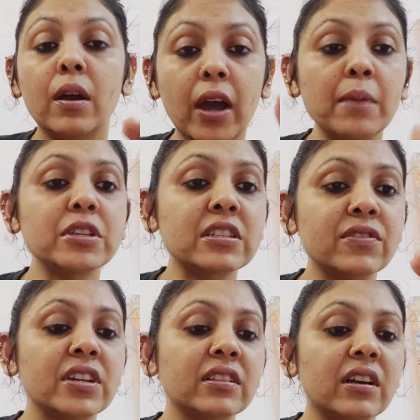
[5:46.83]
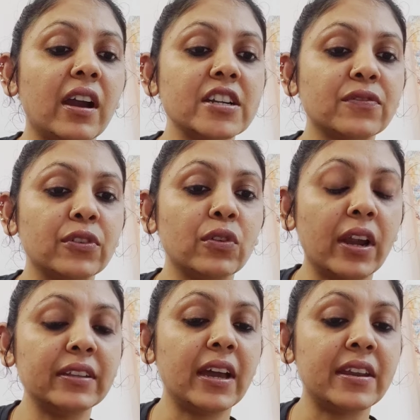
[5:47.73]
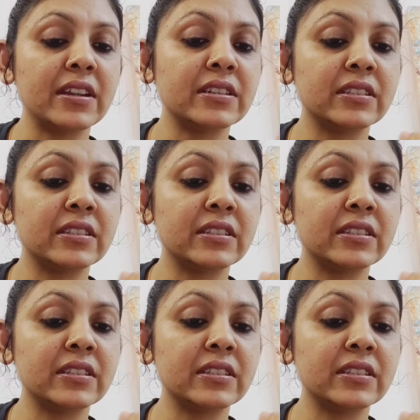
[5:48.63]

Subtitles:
I'm just reading the cards for you and the energy.